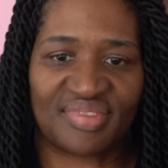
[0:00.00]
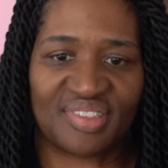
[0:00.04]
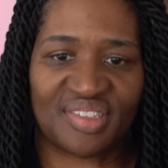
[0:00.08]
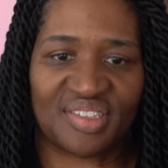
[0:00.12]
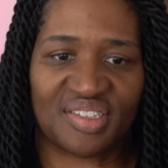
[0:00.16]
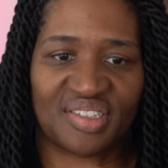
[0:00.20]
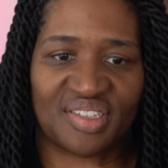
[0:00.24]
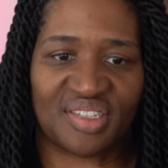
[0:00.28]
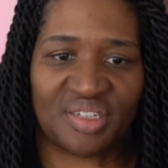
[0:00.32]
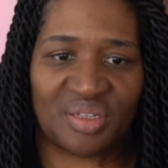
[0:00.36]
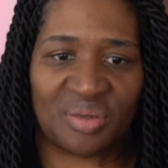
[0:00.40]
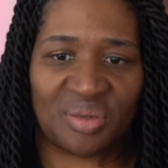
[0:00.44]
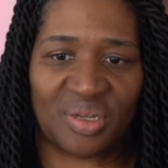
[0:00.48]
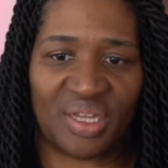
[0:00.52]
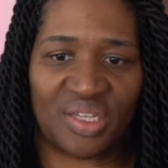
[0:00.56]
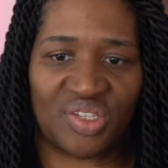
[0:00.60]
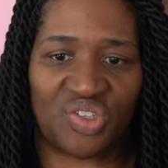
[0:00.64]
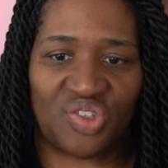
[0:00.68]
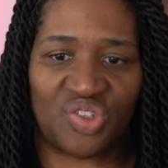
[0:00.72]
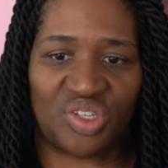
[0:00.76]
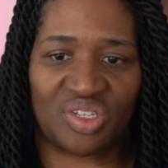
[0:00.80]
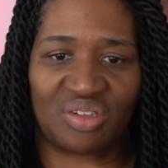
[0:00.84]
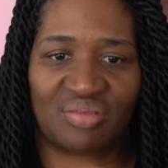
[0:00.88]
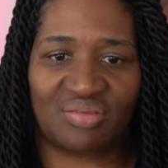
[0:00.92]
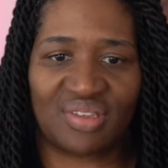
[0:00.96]
It's a good
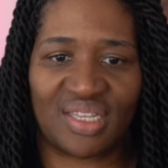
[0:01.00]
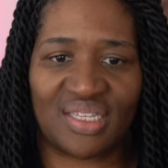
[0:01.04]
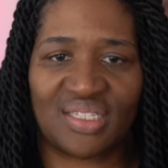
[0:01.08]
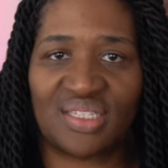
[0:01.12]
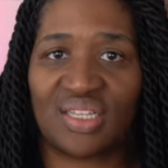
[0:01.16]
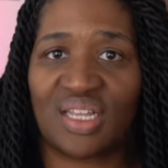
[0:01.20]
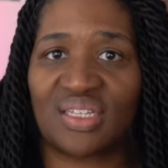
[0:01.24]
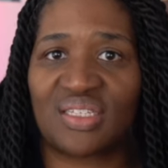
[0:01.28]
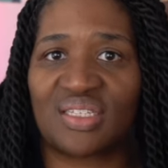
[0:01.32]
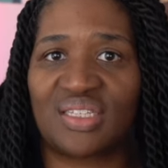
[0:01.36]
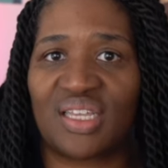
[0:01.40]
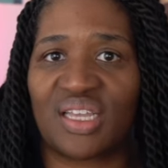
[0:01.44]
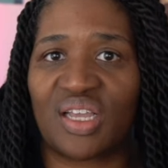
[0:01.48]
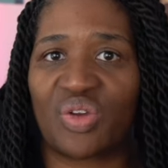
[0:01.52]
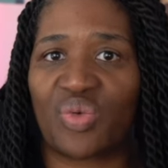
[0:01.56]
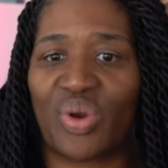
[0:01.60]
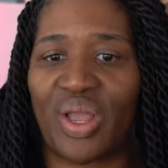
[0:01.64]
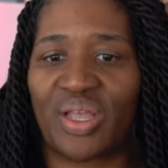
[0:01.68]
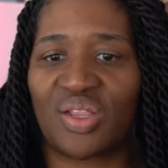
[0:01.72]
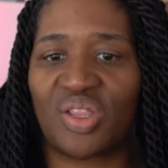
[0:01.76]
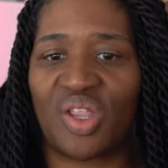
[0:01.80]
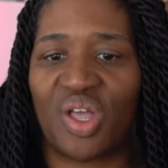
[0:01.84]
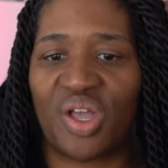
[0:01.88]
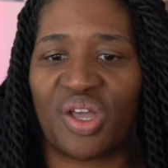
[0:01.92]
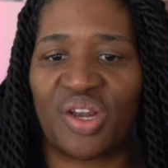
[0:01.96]
question. Let's not stick
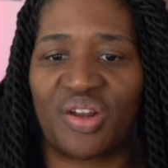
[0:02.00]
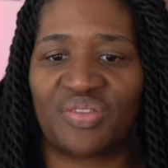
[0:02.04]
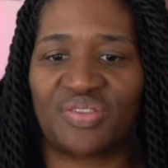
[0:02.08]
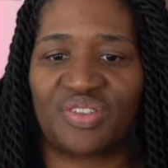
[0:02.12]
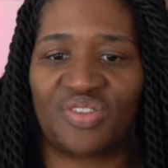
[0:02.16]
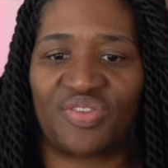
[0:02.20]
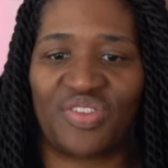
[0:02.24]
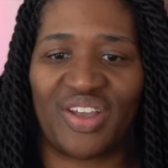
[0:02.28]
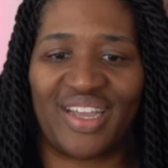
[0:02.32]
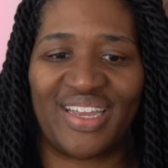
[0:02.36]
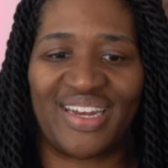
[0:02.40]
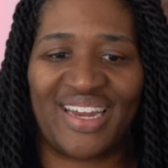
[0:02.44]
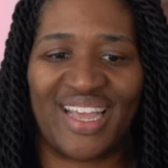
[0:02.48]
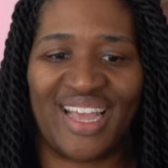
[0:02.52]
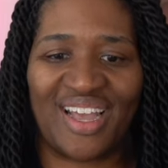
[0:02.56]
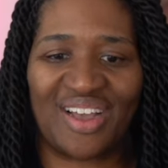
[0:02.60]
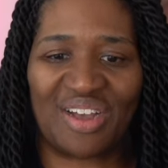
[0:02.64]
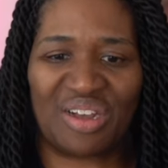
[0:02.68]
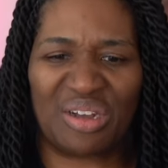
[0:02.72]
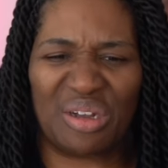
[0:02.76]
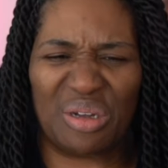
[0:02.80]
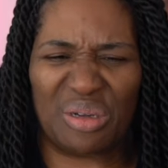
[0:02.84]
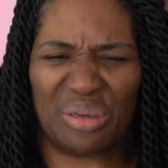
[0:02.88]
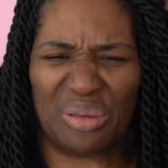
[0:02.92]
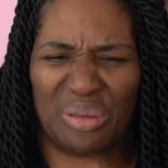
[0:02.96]
around long enough to find
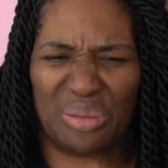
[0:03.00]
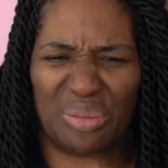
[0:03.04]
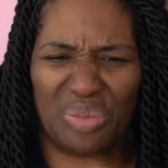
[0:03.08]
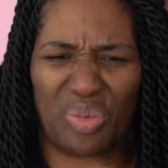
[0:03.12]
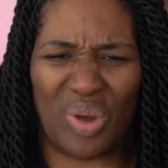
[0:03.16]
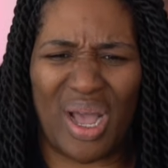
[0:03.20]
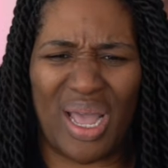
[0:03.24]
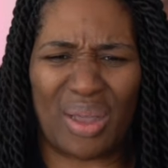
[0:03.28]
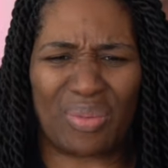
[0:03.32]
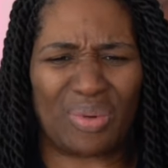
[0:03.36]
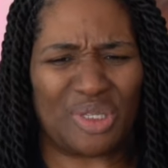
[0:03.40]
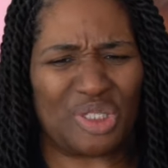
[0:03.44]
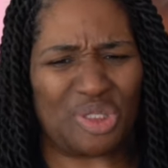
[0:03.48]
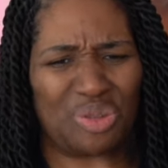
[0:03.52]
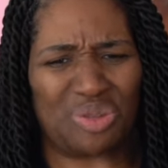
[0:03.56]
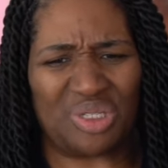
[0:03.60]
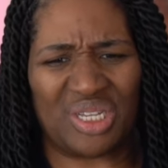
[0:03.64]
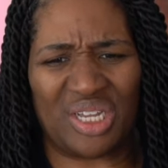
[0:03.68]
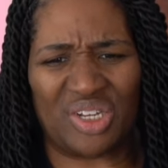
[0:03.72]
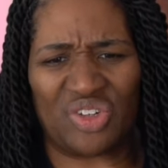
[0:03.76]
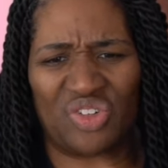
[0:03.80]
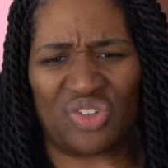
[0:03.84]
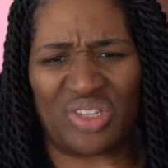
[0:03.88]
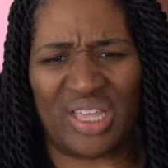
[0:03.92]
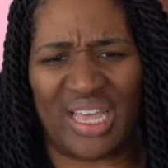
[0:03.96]
out. Oh, why would you
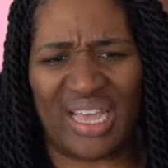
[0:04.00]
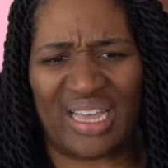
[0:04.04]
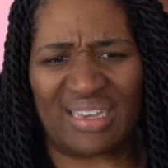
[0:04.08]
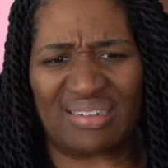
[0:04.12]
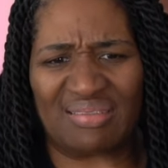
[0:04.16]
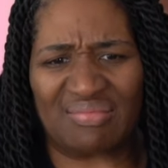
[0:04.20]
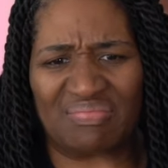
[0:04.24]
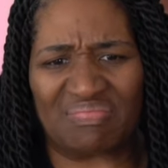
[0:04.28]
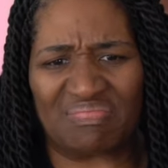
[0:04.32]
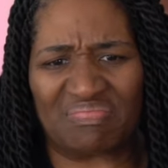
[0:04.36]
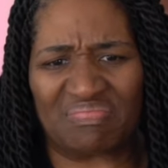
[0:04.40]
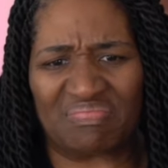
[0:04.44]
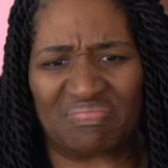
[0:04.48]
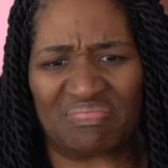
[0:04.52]
touch that?